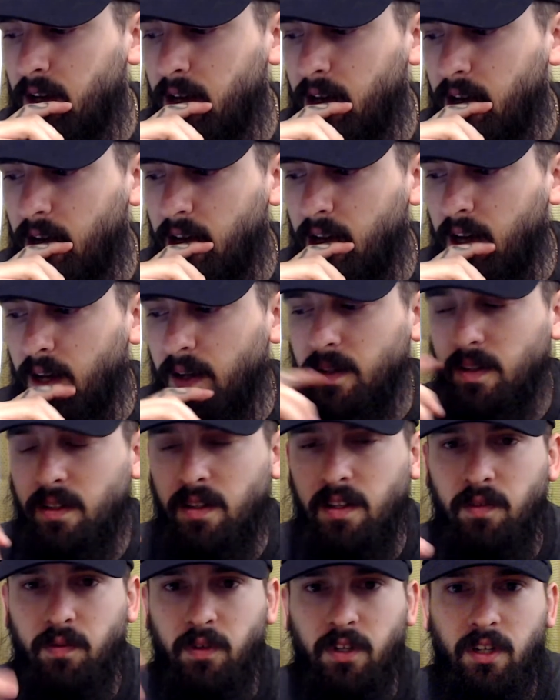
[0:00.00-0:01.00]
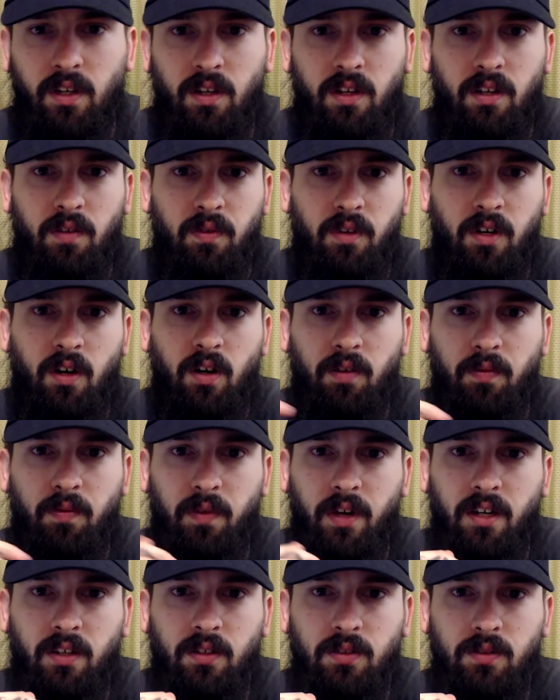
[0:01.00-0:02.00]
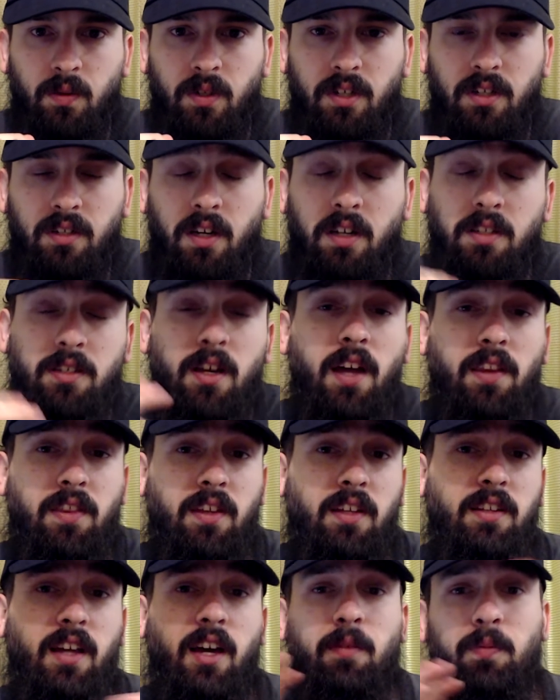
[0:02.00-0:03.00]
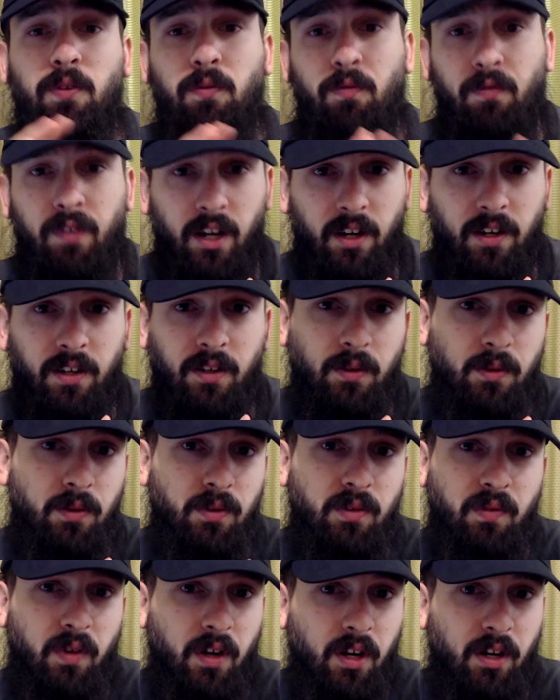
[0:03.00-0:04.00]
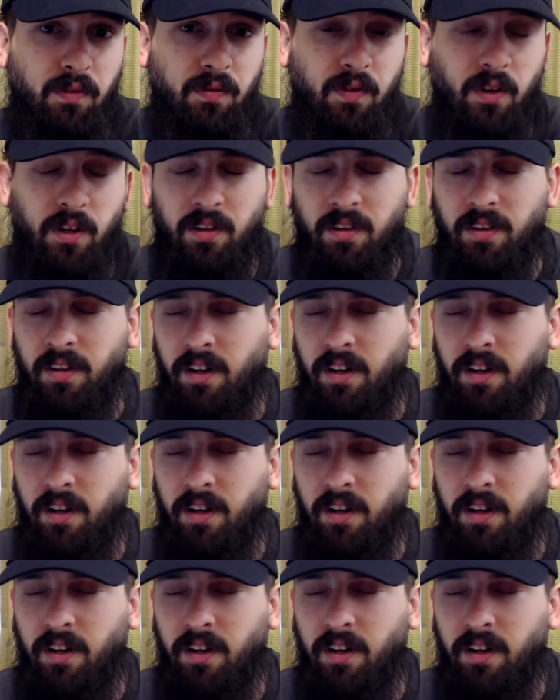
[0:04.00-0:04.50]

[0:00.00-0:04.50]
If an artifact goes away, it dies. I think that'd be very cool, very fun.